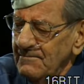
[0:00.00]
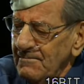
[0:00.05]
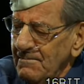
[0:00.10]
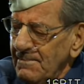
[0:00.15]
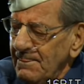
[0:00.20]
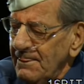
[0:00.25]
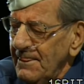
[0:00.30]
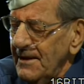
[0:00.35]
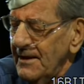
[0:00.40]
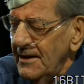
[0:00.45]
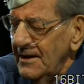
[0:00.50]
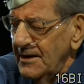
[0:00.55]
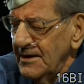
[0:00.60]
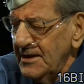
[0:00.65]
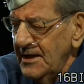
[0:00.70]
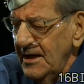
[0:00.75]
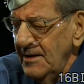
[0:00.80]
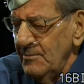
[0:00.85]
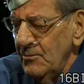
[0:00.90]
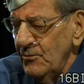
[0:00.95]
it came
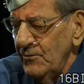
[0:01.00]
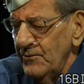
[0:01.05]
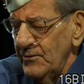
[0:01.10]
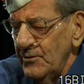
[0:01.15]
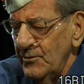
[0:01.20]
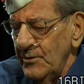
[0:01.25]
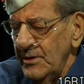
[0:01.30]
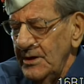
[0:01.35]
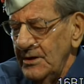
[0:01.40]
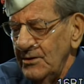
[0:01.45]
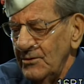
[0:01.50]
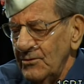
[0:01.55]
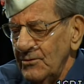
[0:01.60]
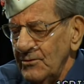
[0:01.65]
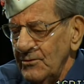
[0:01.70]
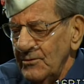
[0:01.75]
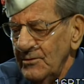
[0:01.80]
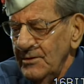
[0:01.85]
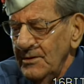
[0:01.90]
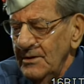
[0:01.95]
over the radio
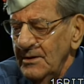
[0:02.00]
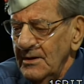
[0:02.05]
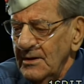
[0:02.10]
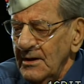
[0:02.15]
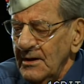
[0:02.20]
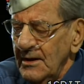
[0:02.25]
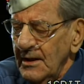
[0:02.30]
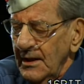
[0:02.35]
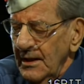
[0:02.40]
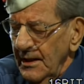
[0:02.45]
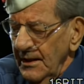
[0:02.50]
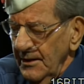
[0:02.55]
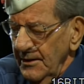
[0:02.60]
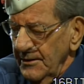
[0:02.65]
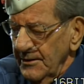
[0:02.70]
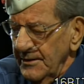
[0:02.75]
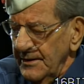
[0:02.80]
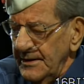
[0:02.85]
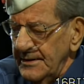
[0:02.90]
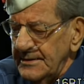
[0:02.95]
that
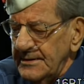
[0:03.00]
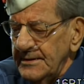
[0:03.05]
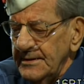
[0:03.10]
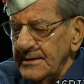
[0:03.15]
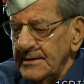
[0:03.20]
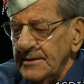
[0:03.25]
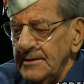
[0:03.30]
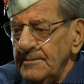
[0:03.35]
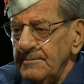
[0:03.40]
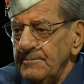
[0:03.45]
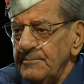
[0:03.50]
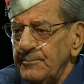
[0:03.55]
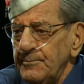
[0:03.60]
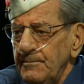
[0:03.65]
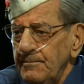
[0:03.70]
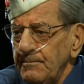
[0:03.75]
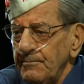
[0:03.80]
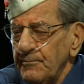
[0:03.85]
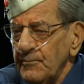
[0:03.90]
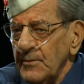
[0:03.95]
uh,
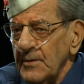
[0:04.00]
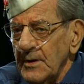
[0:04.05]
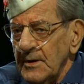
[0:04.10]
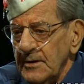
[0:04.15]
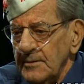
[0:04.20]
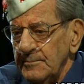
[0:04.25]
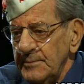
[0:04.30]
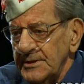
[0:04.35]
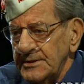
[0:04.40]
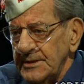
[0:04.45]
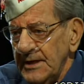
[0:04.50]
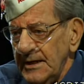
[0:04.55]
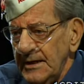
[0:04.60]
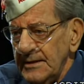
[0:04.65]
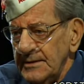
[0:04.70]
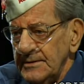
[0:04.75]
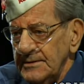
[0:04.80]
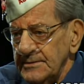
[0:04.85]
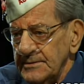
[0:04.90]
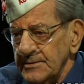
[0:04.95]
uh Bataan and
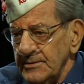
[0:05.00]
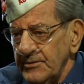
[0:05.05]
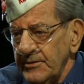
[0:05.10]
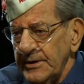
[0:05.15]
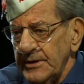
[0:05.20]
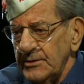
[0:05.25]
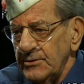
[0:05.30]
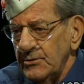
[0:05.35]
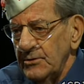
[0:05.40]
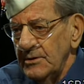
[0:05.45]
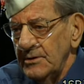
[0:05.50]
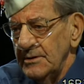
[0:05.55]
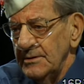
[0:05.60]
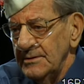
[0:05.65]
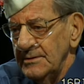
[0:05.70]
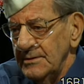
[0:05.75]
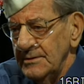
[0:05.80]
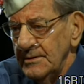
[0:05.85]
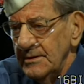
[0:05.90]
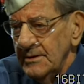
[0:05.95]
Corregidor
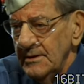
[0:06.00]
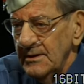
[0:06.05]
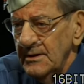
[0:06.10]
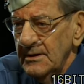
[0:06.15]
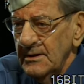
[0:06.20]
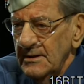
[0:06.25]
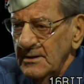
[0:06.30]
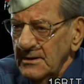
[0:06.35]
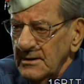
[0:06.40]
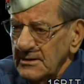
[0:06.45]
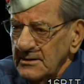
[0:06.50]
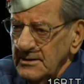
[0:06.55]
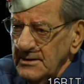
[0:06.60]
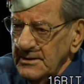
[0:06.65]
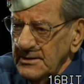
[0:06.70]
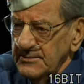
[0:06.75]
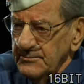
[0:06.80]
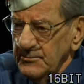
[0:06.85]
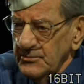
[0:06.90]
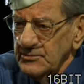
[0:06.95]
uh,
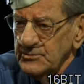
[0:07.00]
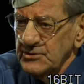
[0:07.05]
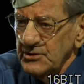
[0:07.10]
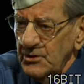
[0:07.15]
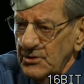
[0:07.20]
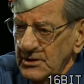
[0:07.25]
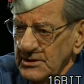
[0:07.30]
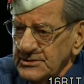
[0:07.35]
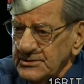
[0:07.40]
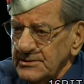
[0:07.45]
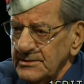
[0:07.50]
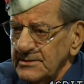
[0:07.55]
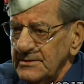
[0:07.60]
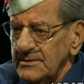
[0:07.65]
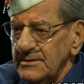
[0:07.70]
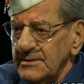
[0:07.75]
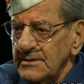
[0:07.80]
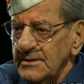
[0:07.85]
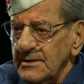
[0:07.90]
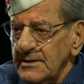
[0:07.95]
was lost.
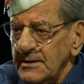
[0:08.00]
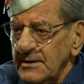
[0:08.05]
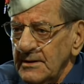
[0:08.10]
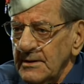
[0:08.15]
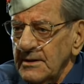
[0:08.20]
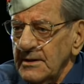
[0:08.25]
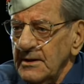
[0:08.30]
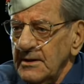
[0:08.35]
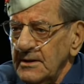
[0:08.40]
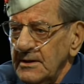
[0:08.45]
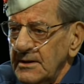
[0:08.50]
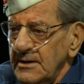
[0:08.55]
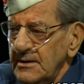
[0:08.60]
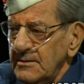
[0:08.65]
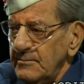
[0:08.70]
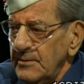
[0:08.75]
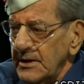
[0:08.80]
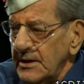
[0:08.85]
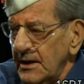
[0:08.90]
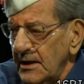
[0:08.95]
And
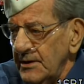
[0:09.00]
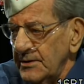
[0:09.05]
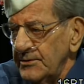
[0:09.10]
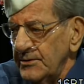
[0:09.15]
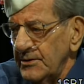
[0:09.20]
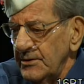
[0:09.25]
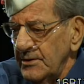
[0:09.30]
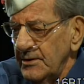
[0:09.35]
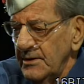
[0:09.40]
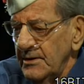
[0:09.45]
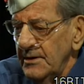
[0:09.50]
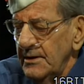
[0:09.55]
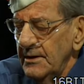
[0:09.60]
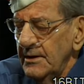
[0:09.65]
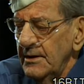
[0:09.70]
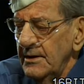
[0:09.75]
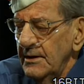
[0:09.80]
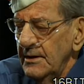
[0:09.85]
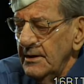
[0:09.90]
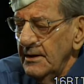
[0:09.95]
MacArthur,
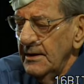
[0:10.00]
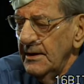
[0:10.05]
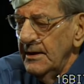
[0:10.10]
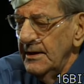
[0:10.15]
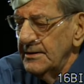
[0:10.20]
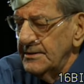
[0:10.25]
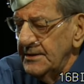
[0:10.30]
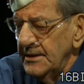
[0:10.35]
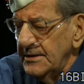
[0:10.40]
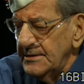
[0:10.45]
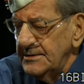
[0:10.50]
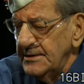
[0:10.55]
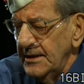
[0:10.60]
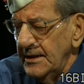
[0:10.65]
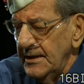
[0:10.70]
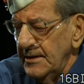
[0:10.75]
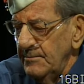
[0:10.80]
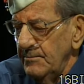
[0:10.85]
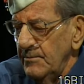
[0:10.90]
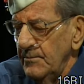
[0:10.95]
at that time,
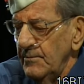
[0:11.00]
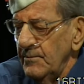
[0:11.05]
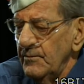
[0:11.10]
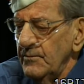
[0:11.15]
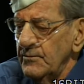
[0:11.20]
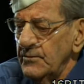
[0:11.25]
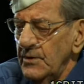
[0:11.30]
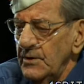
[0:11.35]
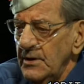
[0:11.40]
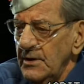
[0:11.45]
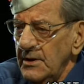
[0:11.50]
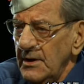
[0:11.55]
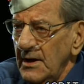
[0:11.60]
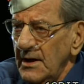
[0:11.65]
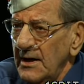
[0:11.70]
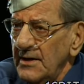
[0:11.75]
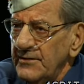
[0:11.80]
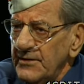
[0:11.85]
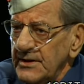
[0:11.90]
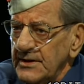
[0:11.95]
I think he
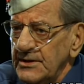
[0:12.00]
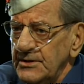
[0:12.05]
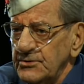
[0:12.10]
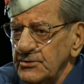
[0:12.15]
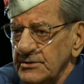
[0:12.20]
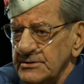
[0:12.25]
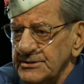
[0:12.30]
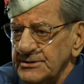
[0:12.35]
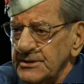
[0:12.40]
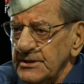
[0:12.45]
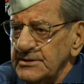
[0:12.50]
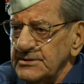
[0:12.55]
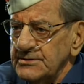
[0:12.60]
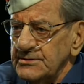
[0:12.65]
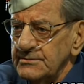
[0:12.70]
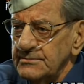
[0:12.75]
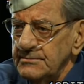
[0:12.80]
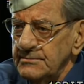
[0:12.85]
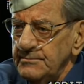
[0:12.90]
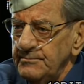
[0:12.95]
took six
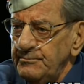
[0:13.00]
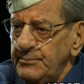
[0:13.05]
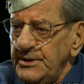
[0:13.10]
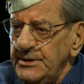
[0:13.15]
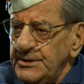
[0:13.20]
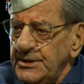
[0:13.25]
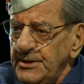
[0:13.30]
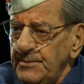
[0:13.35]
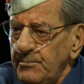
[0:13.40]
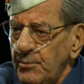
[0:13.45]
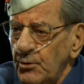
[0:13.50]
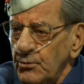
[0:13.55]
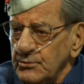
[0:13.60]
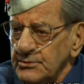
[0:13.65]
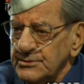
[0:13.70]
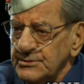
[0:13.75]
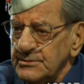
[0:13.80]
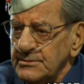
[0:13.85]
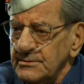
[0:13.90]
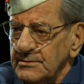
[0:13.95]
PT boats,
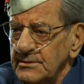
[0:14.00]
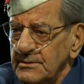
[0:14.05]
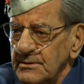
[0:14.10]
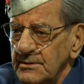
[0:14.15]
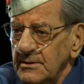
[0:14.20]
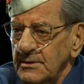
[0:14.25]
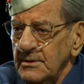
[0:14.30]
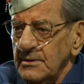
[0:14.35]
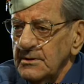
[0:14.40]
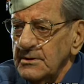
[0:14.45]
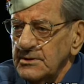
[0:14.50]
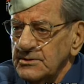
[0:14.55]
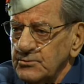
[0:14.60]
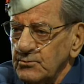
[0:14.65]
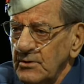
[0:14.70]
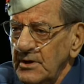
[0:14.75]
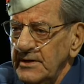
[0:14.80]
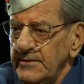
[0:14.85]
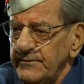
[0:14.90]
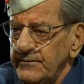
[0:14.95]
his wife and,